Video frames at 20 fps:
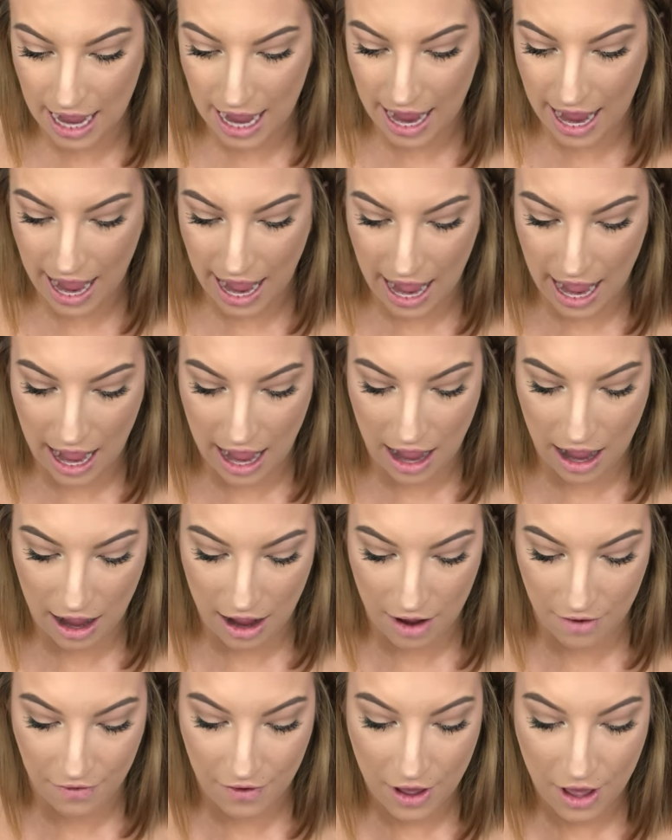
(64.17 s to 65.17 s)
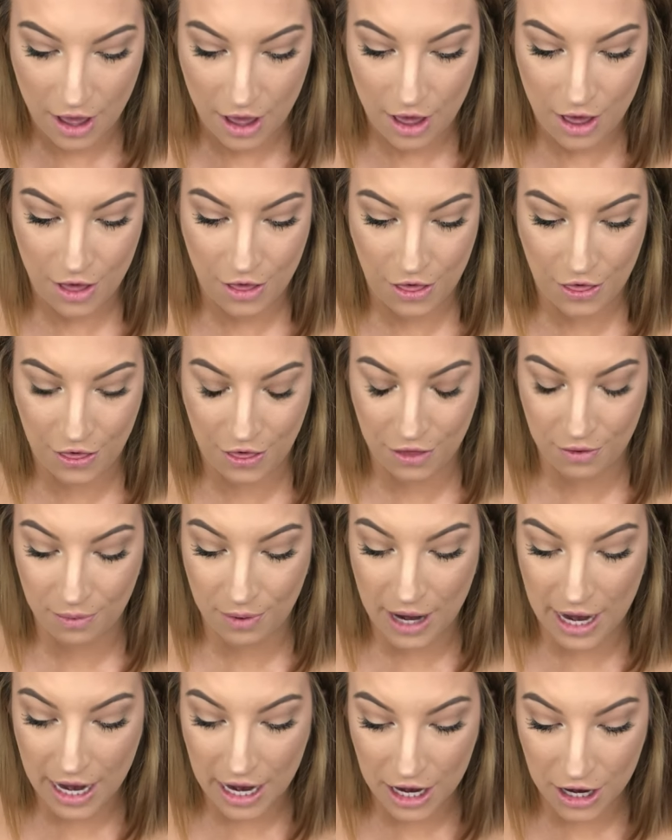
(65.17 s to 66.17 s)
I have
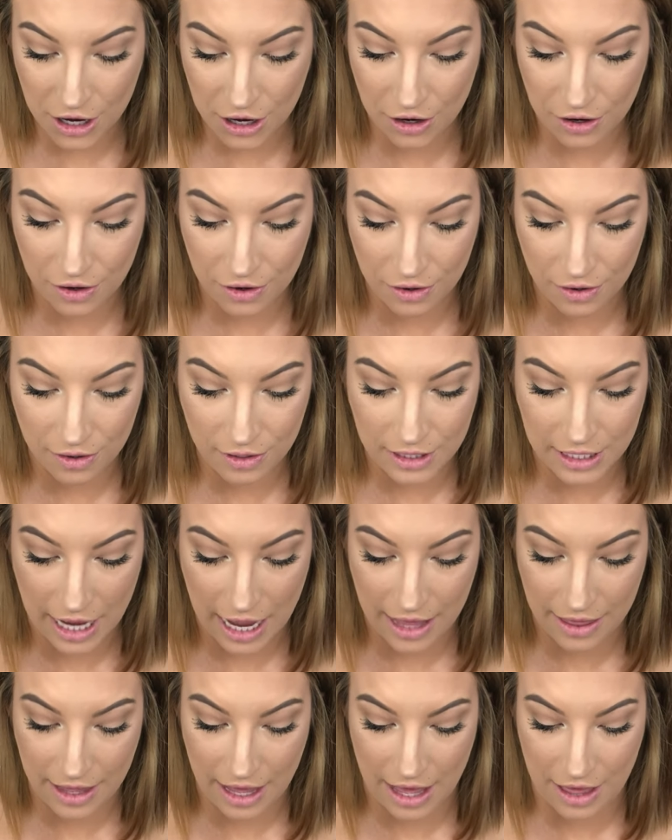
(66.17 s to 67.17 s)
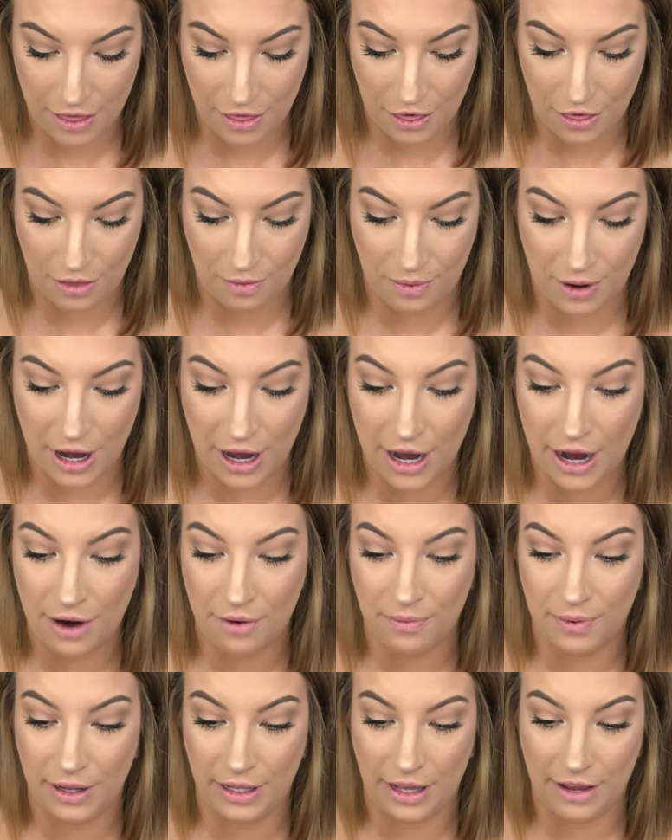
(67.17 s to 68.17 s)
3 nudes and then 3
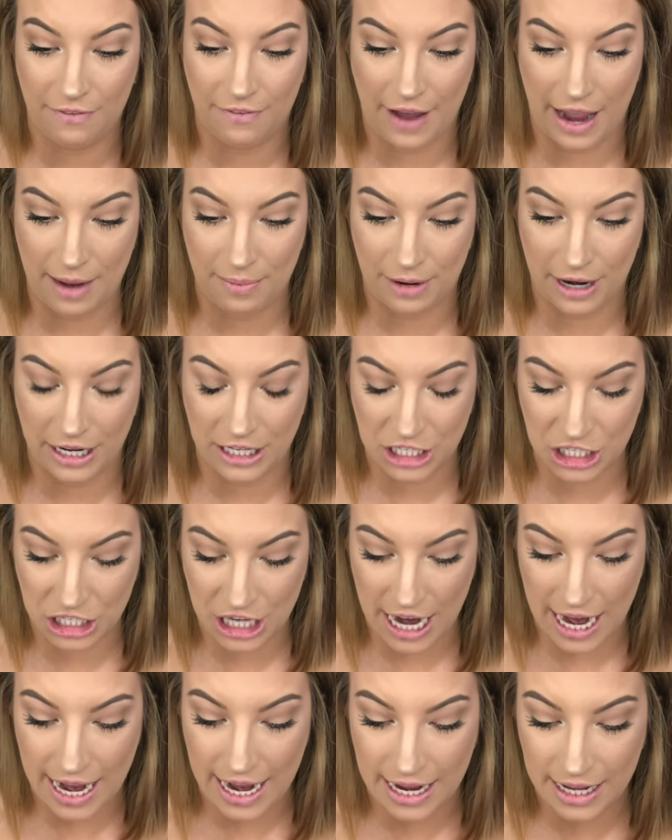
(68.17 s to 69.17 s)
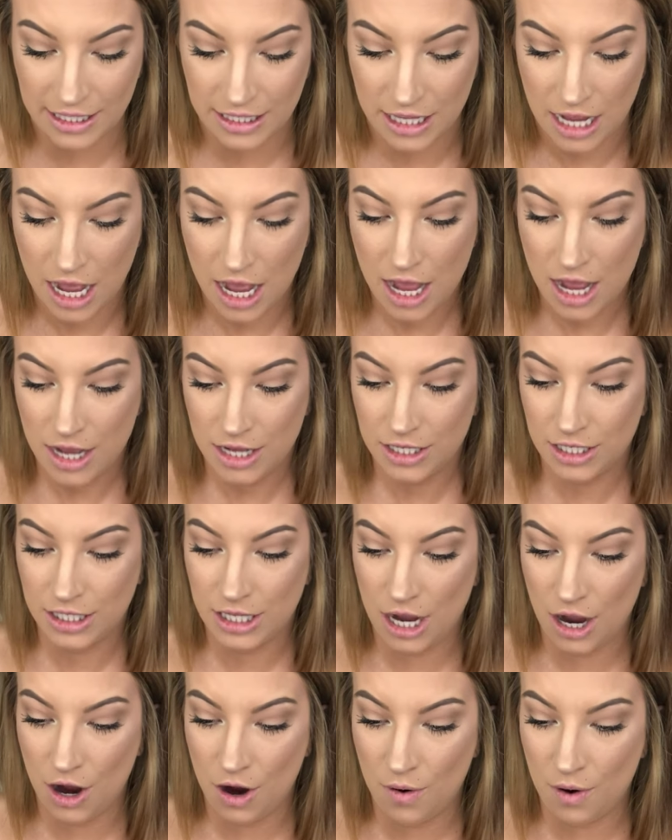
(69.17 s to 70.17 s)
really vibrant shades.
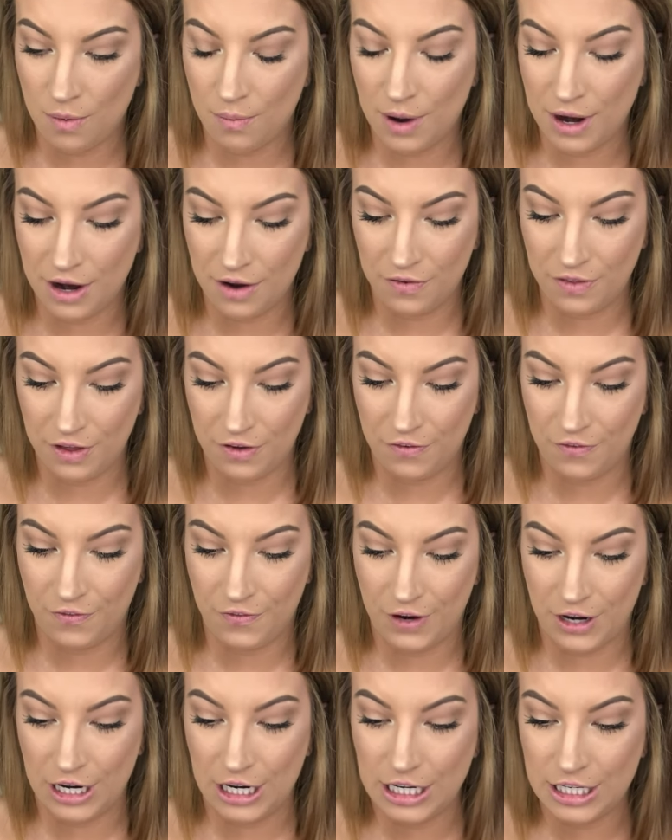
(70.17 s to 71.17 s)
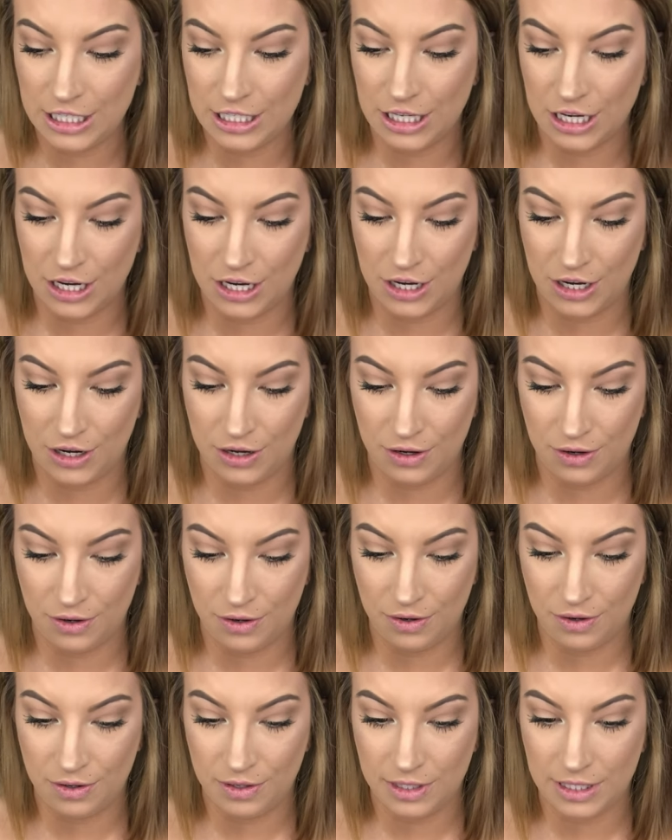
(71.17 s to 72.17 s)
So one of the first
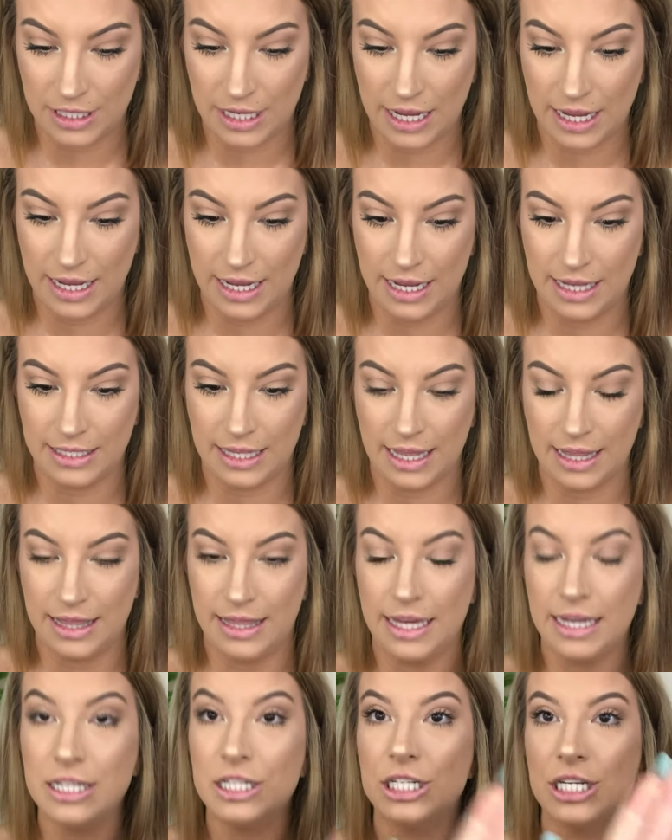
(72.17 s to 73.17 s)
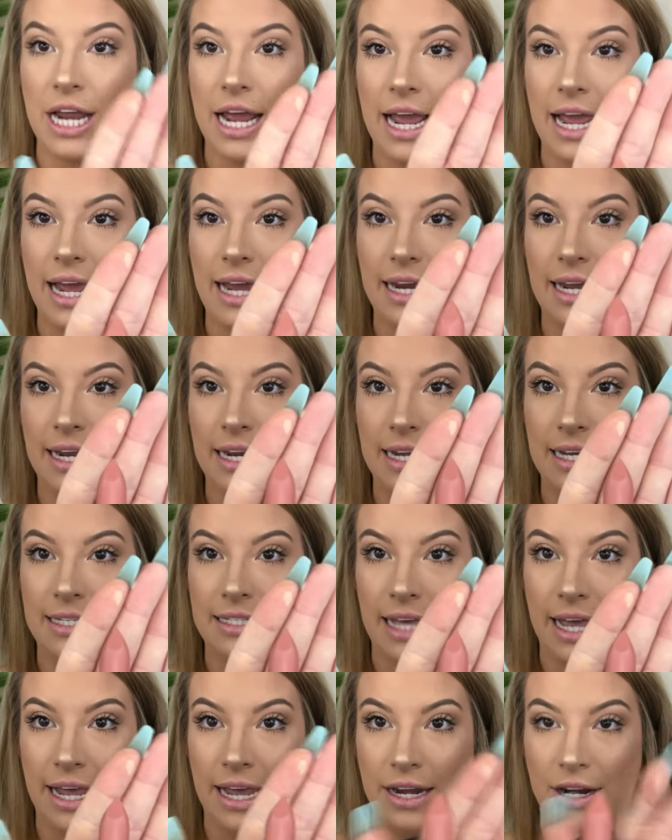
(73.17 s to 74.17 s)
nudes is this shade. It
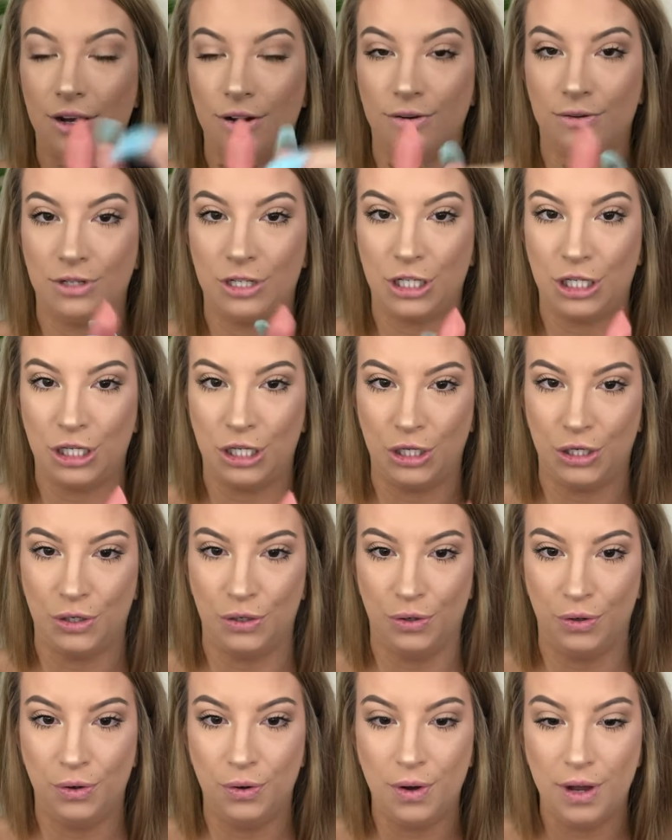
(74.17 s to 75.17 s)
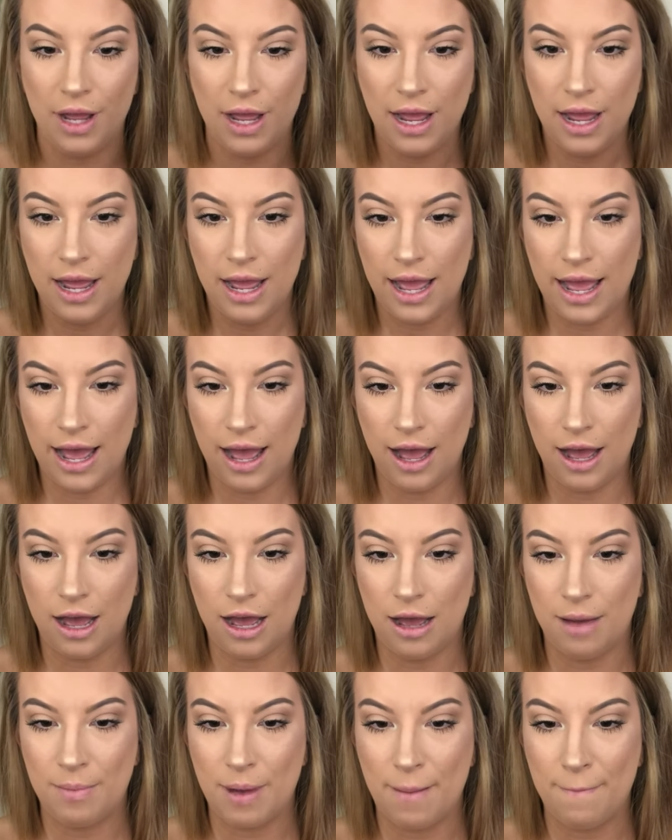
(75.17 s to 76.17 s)
is 802
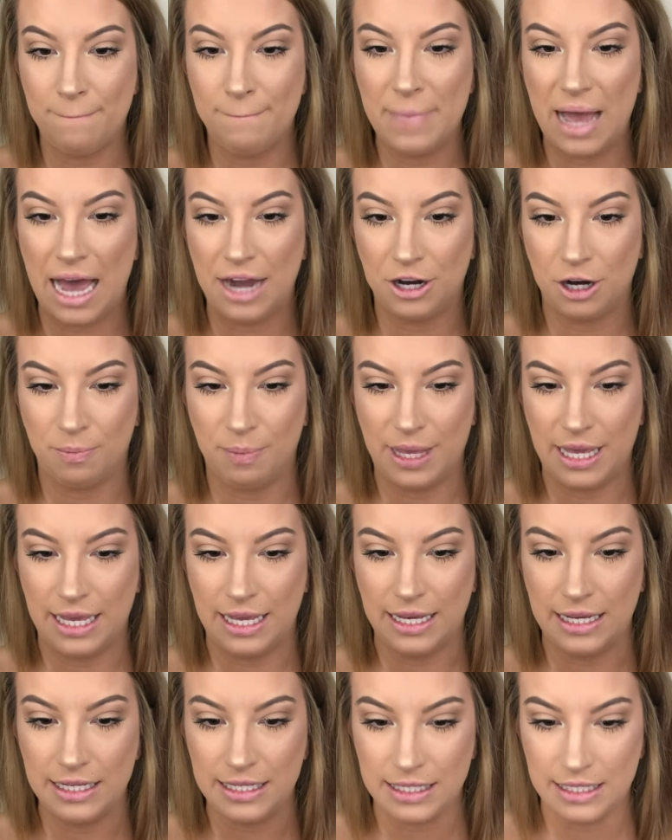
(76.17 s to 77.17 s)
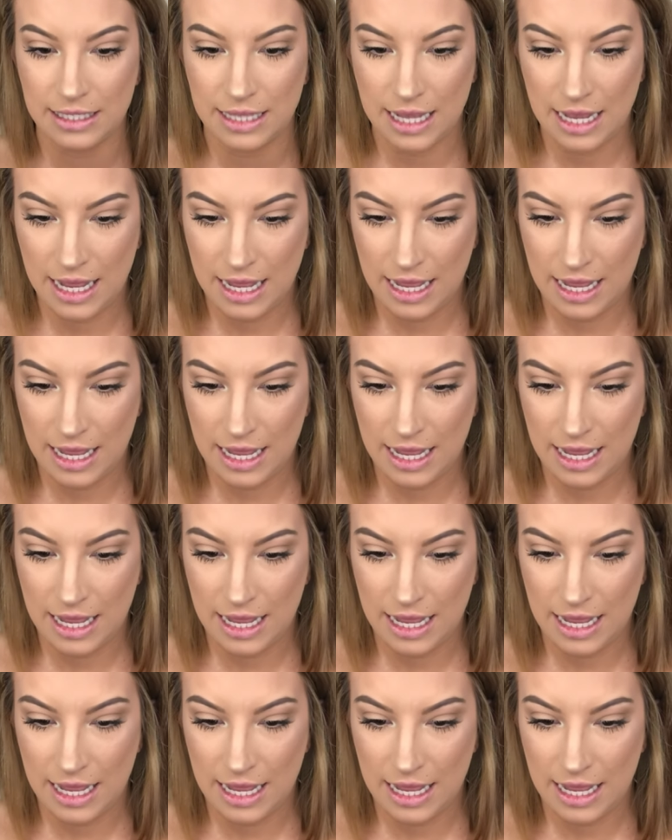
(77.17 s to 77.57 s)
Matter Piece.